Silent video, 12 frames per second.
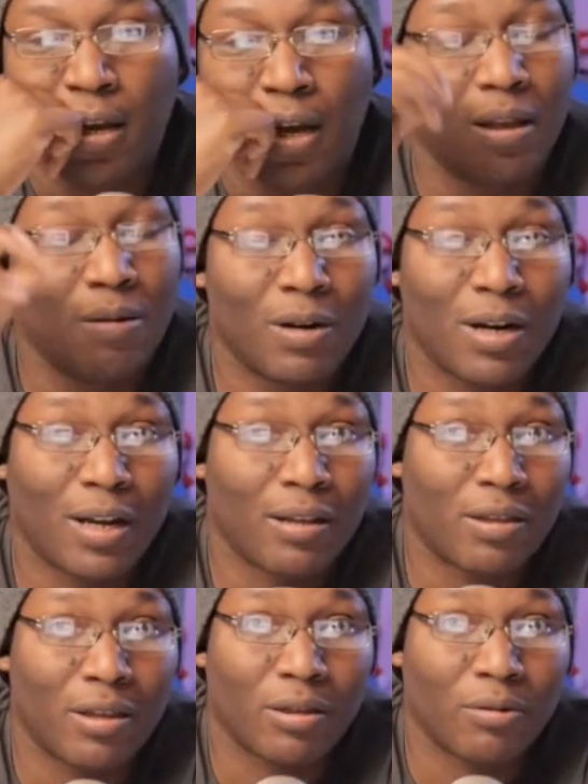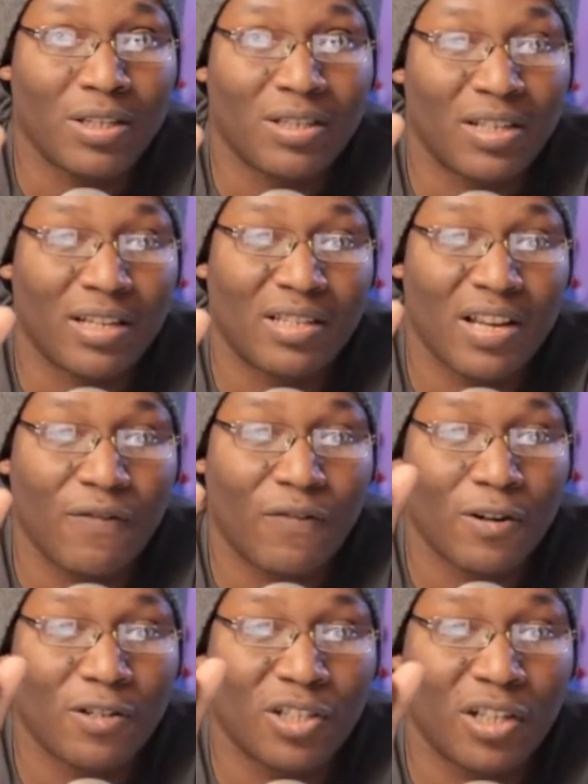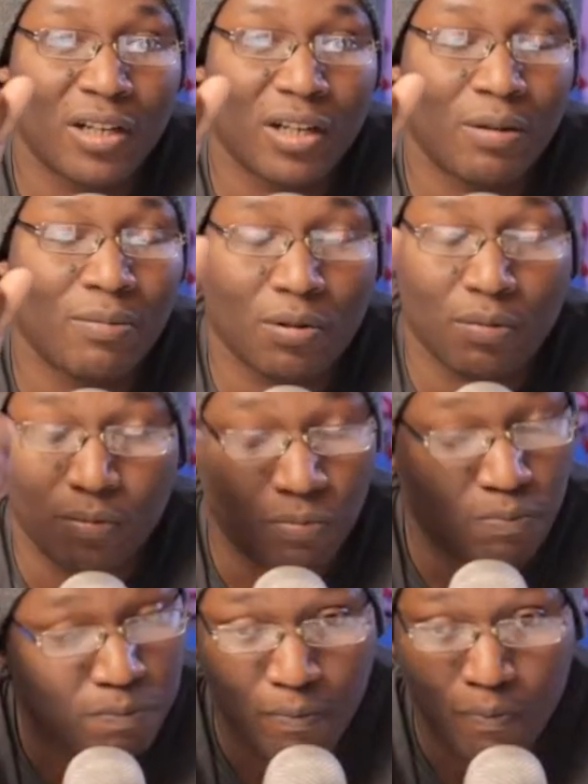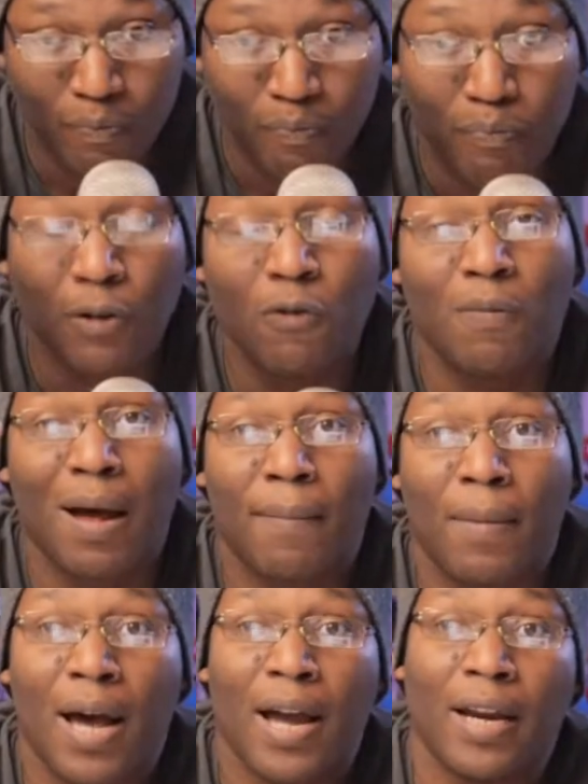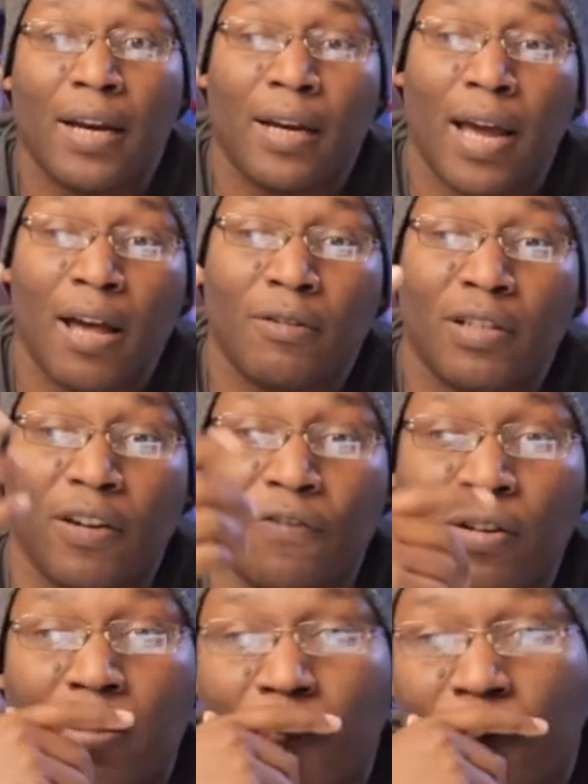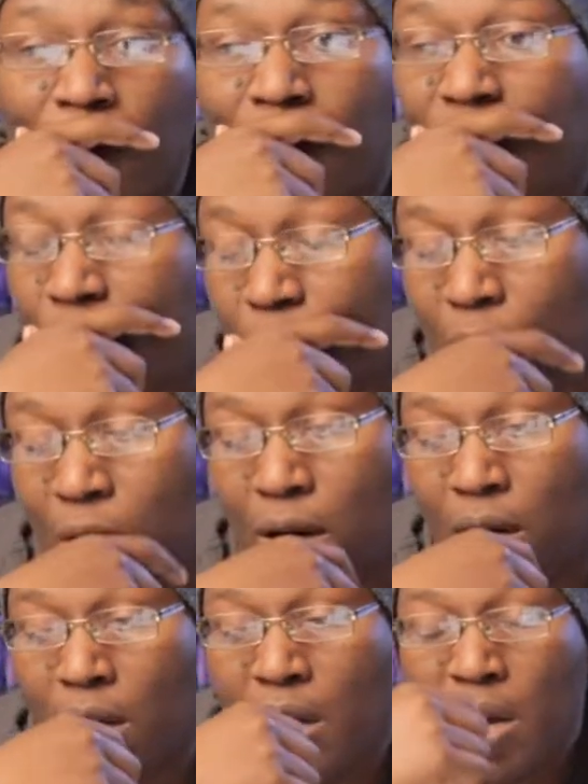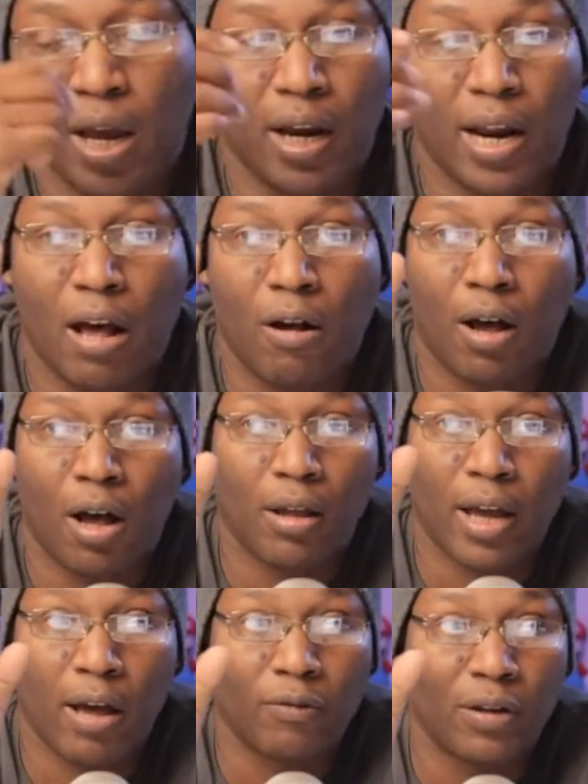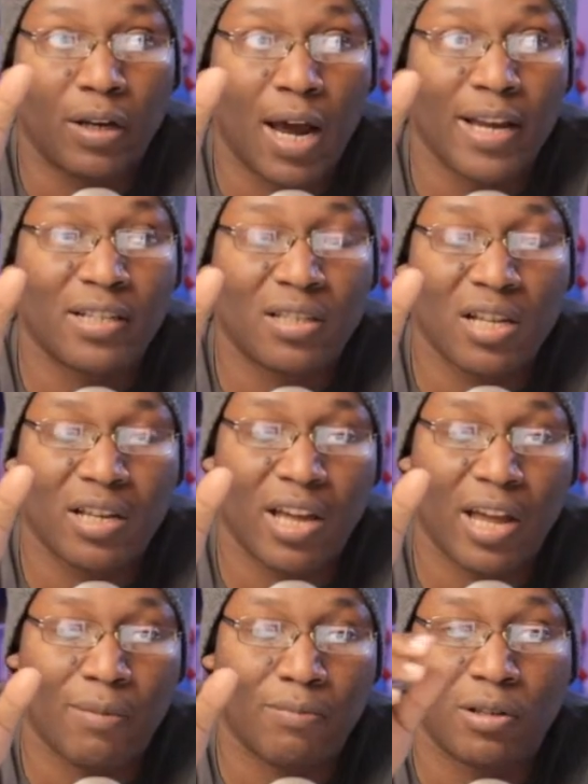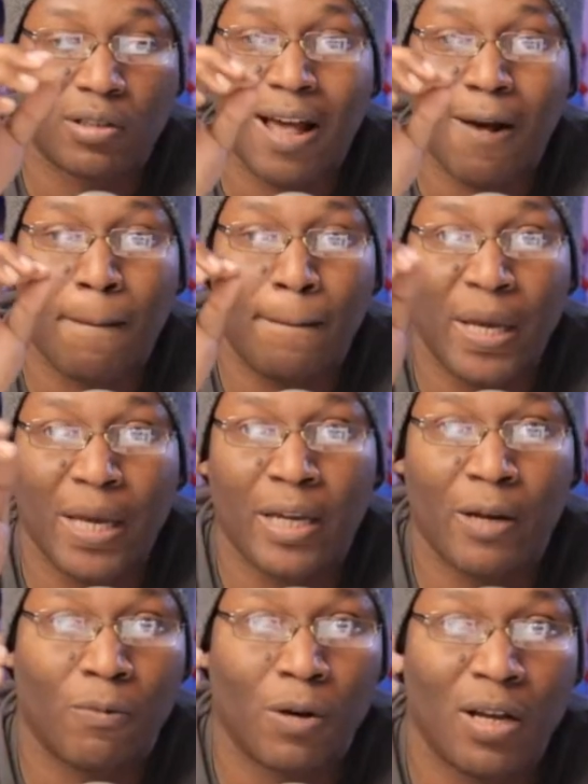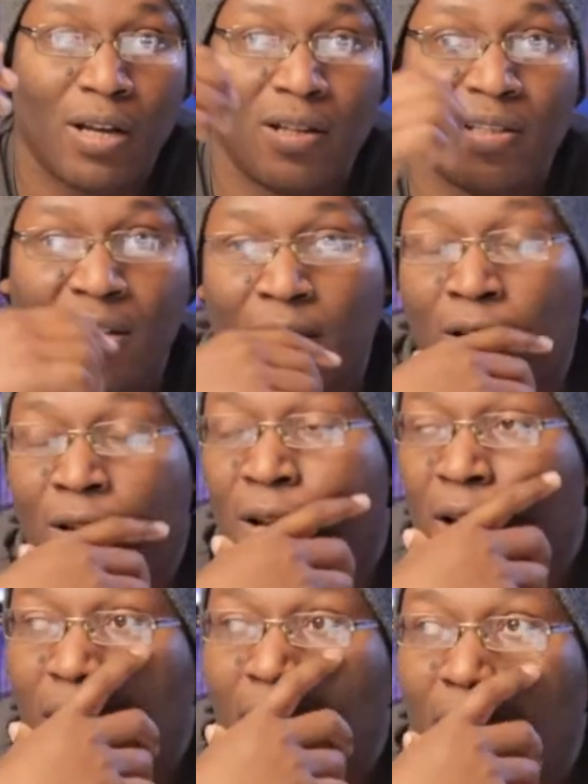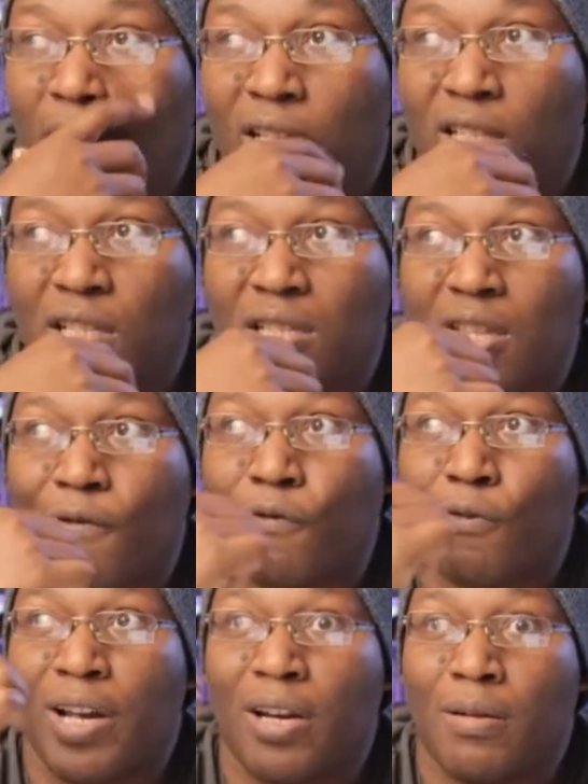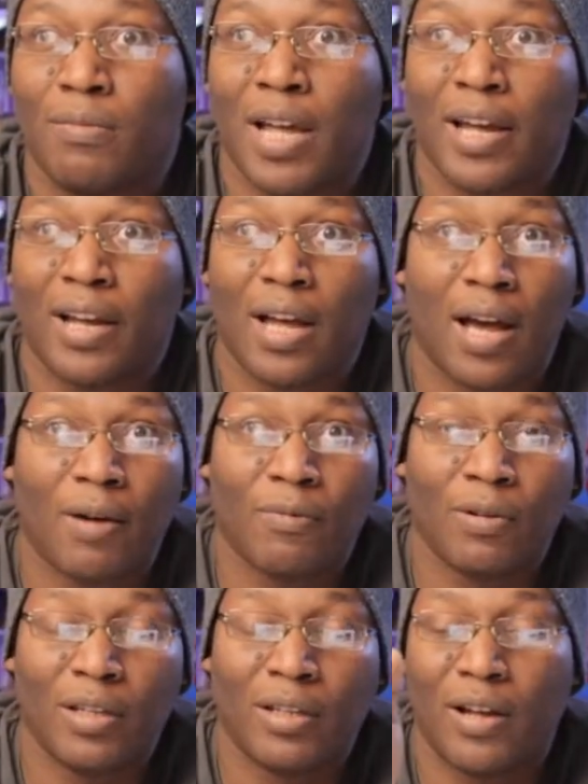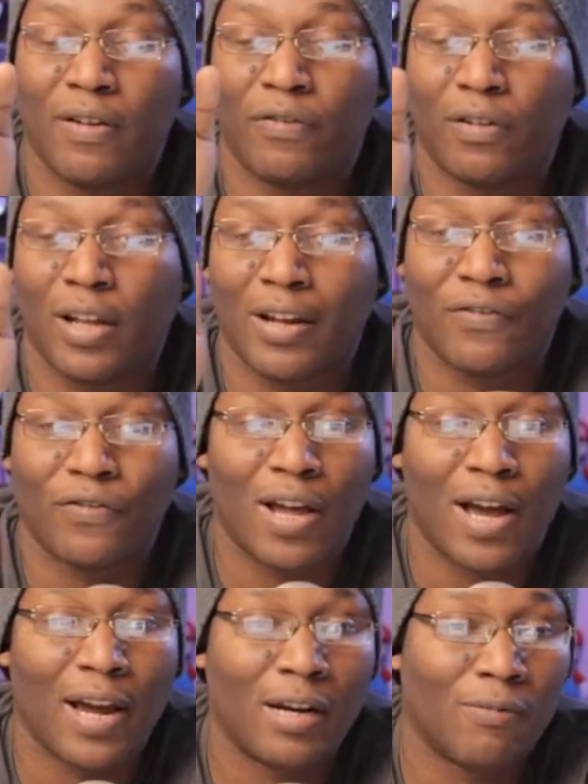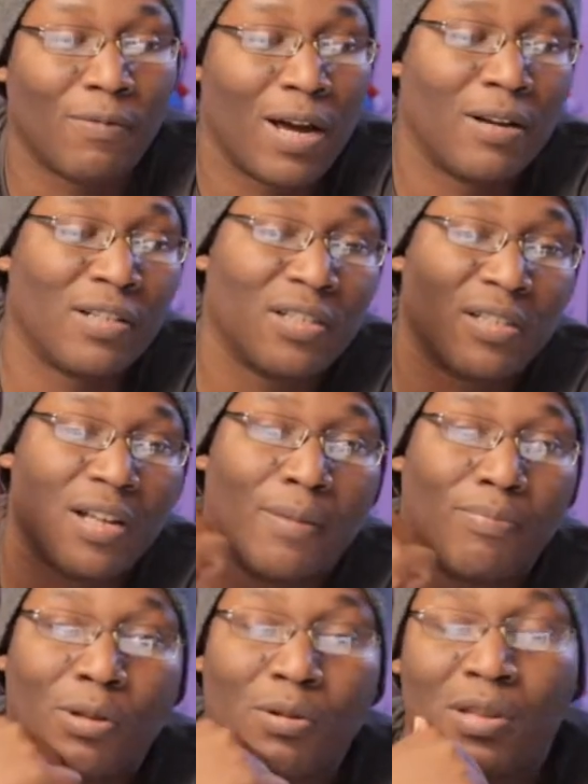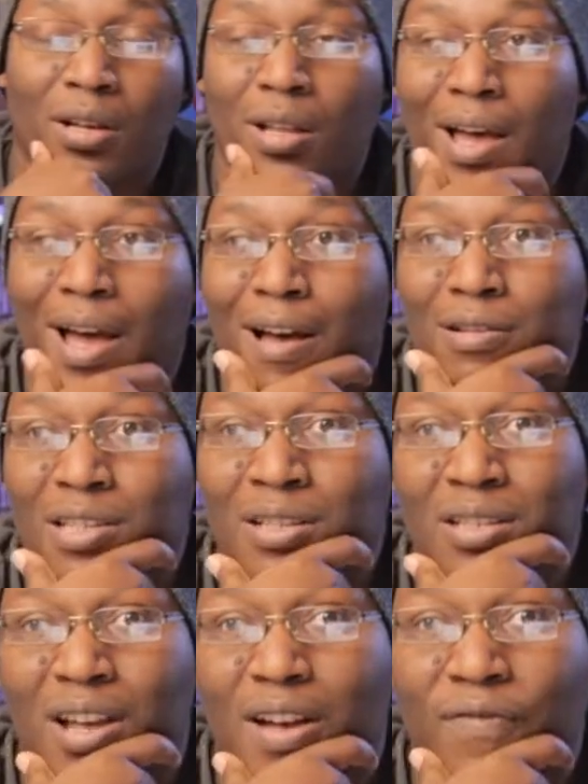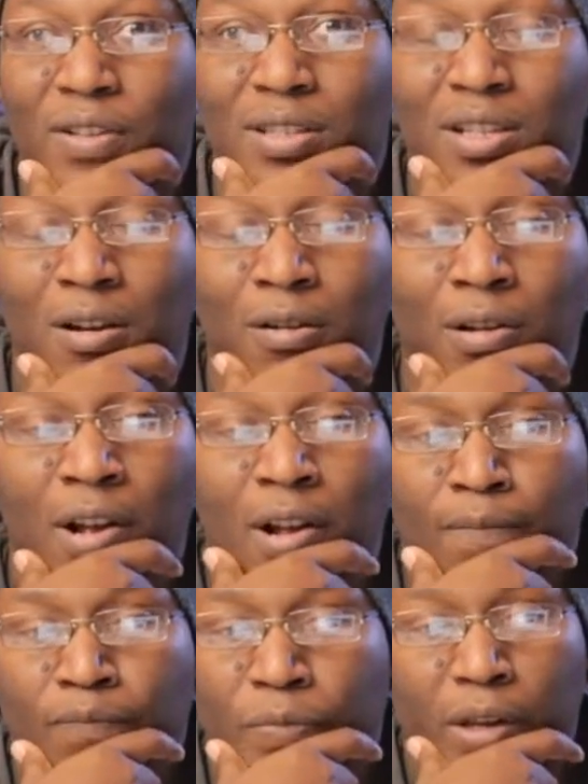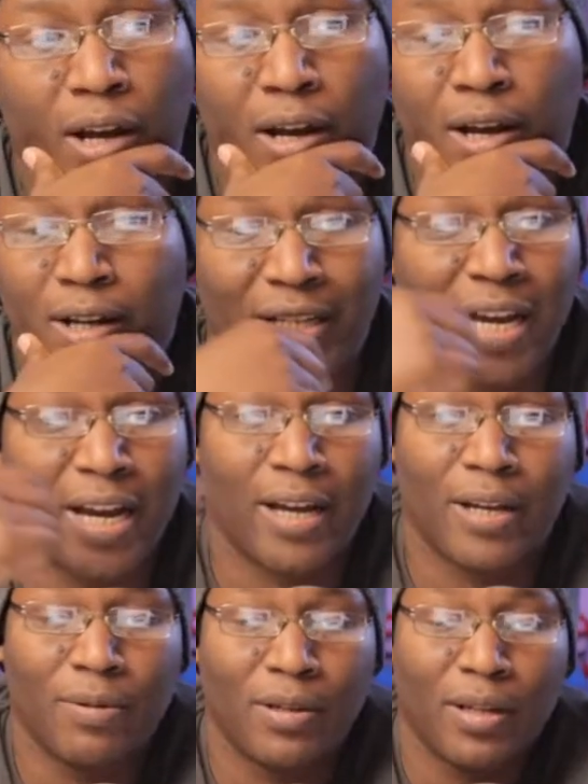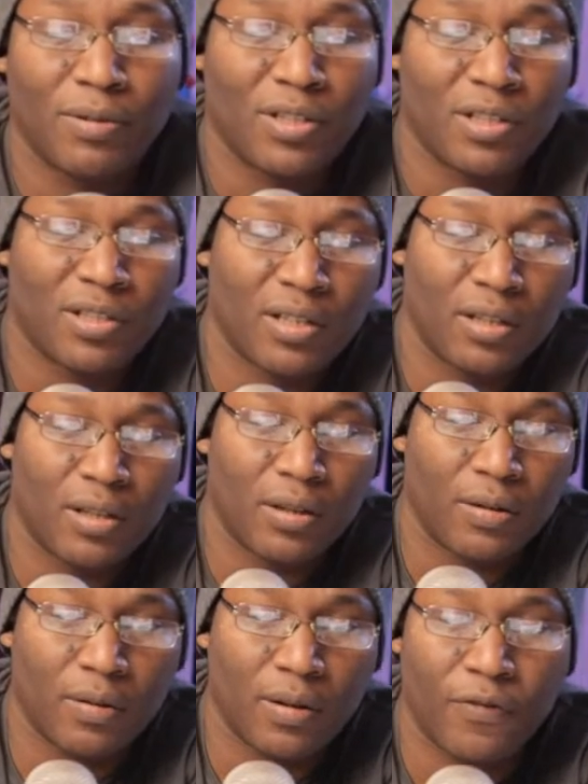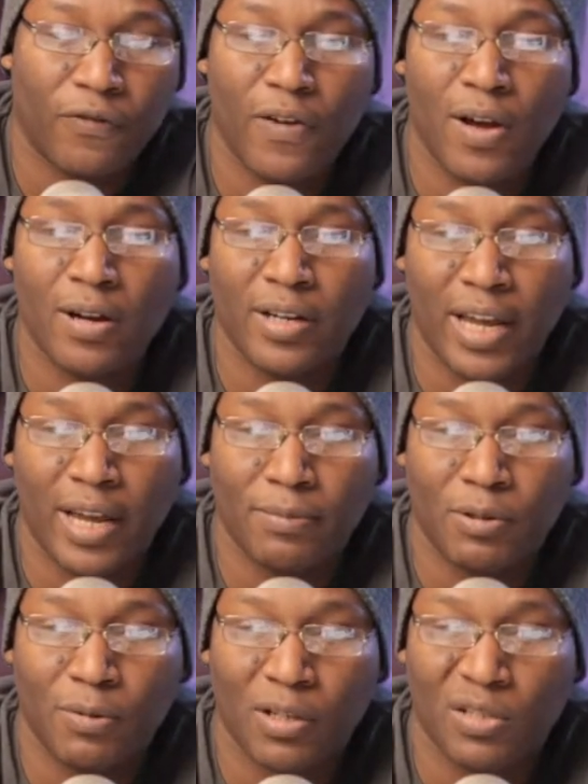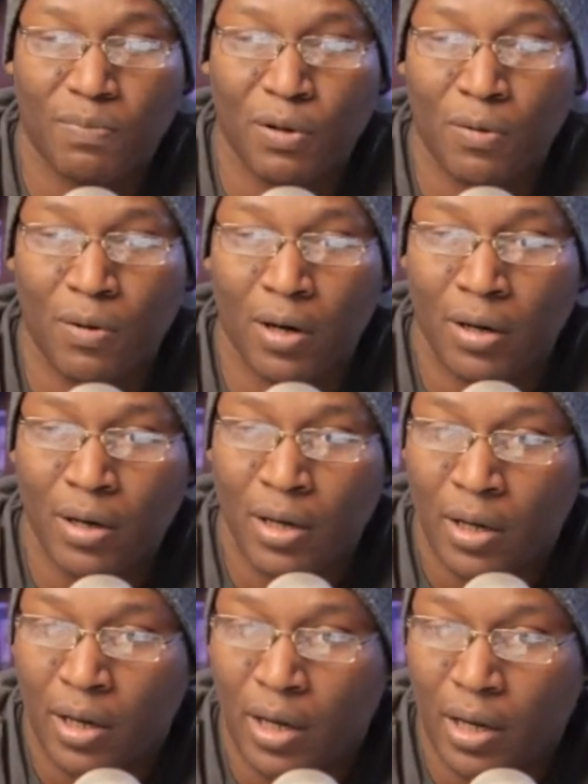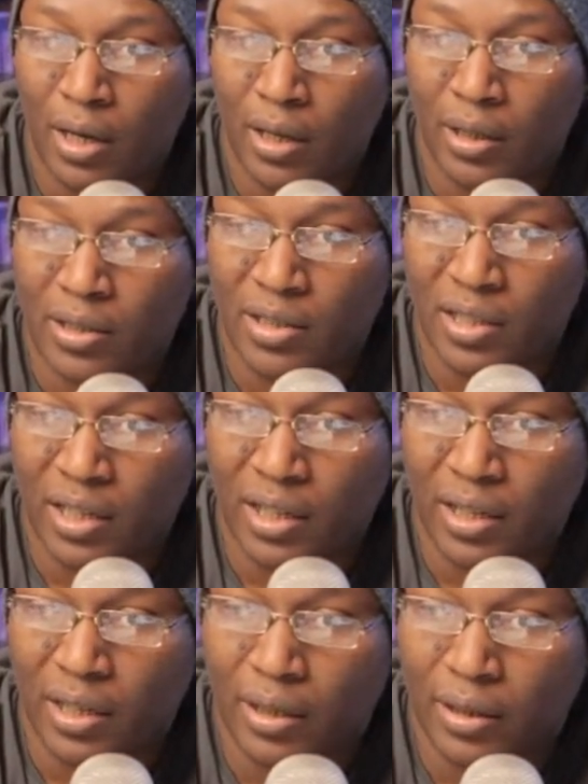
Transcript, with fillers: and then when I got the 360 version, it was blew my mind how different the versions were and how how nice the game looked how big it was and uh just the freedom like I, I really love like flying around and just up through the clouds and stuff and so uh yeah it, w- it was just a fun game to explore uh let's see